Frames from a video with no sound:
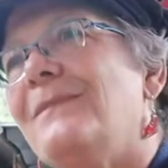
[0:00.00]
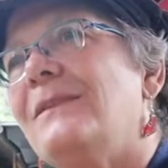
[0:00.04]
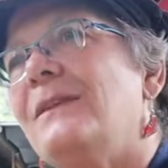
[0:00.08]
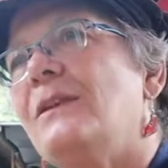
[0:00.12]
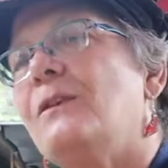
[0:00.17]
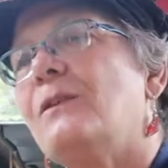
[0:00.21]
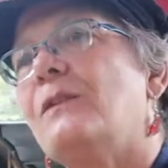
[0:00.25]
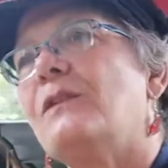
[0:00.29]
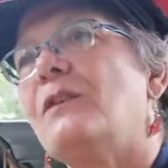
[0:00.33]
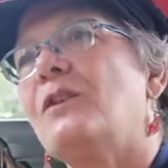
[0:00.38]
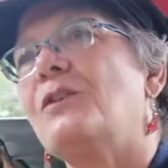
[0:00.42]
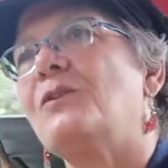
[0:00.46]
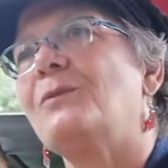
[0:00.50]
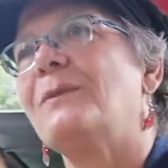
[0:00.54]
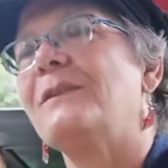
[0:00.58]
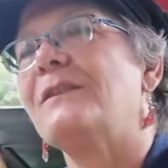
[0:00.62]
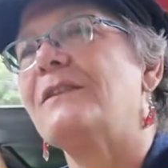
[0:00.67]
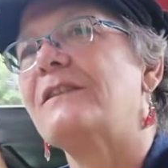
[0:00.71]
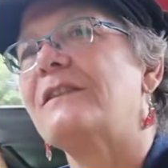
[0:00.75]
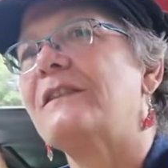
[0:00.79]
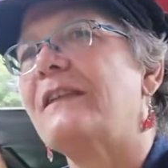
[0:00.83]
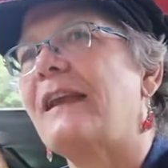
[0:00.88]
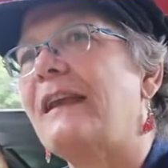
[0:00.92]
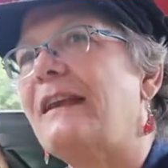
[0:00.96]
you start to
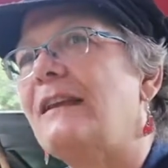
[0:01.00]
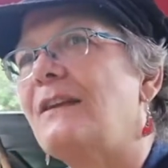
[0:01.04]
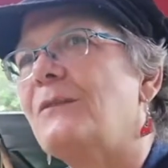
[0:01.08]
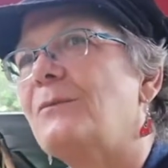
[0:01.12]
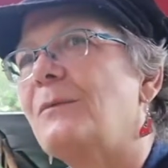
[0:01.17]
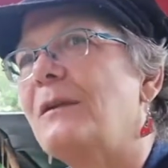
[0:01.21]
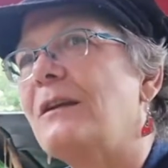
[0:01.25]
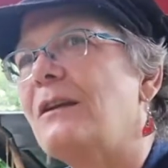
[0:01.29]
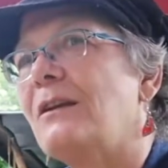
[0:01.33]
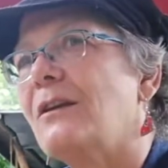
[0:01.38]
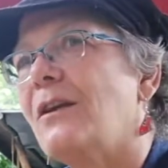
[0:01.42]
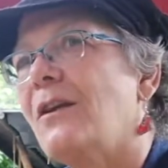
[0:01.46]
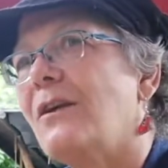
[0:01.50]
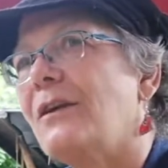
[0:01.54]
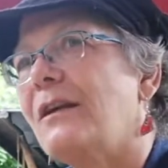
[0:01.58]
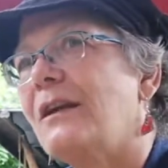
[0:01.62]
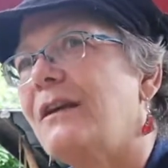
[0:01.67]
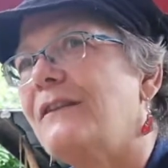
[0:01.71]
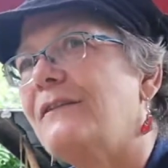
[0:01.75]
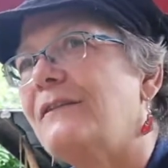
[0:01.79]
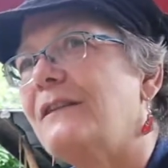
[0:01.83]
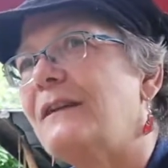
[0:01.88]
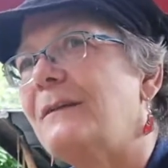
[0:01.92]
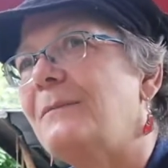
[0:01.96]
understand it when you're long
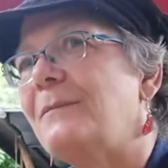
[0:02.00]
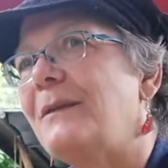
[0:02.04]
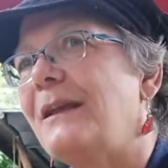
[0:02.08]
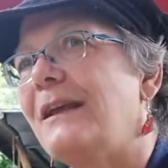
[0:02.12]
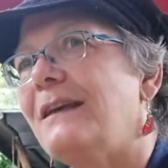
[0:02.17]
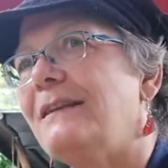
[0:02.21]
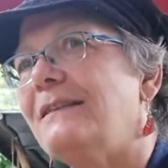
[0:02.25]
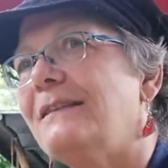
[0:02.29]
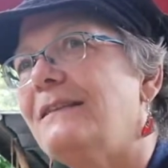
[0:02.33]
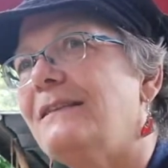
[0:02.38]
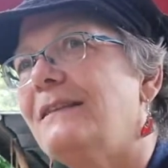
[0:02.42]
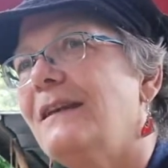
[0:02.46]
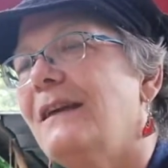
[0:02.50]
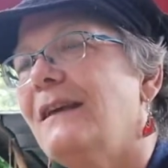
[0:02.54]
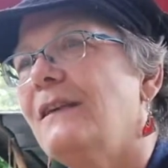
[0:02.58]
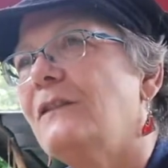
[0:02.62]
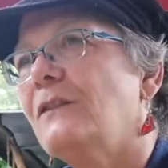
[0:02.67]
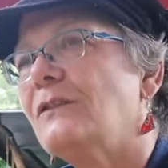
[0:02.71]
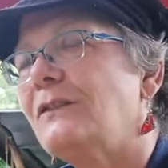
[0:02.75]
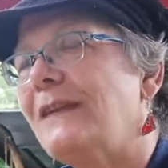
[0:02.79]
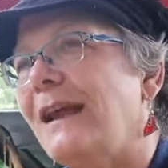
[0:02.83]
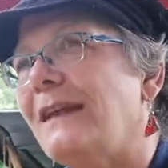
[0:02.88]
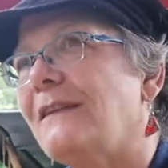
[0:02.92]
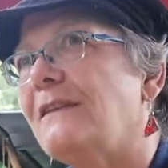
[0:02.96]
enough in a place.
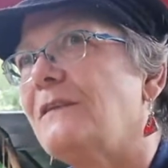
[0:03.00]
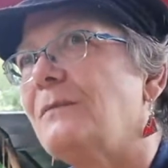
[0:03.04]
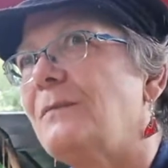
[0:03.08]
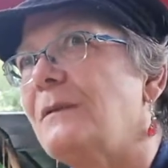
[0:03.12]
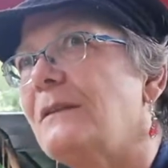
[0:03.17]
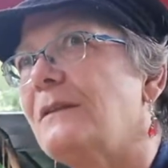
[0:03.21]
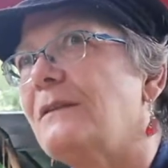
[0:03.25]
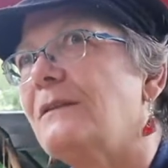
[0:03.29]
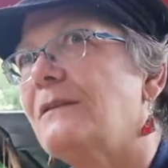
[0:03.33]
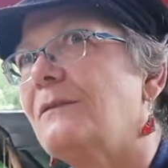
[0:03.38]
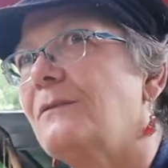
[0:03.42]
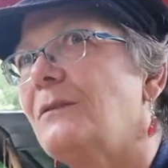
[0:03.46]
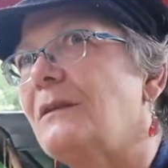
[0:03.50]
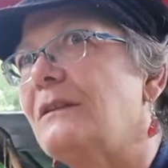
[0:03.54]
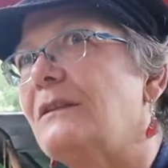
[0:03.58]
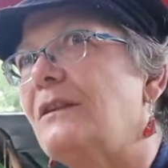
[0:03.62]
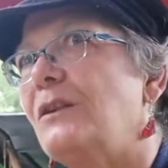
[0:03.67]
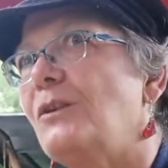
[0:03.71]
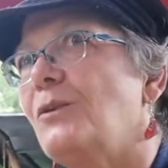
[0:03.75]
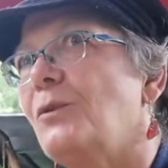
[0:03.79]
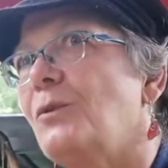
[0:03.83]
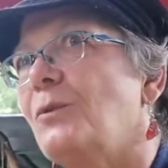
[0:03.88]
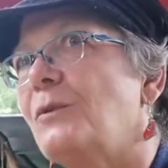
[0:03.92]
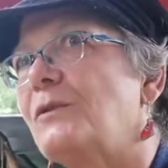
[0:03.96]
So that's what
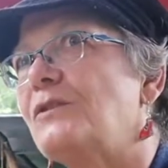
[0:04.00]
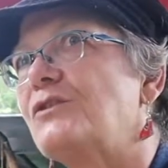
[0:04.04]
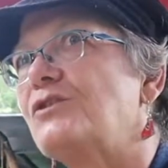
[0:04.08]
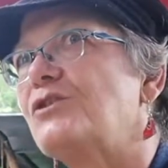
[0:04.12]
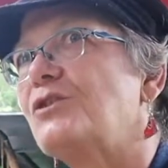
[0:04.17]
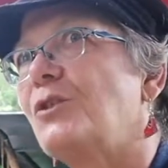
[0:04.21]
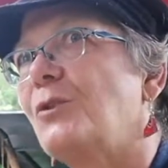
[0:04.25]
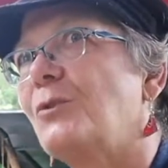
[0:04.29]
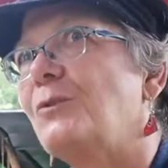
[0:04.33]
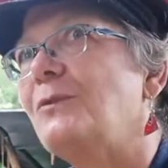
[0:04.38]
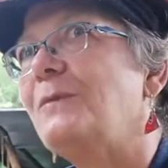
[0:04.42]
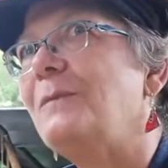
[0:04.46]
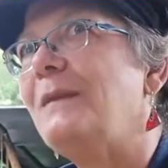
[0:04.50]
the North showed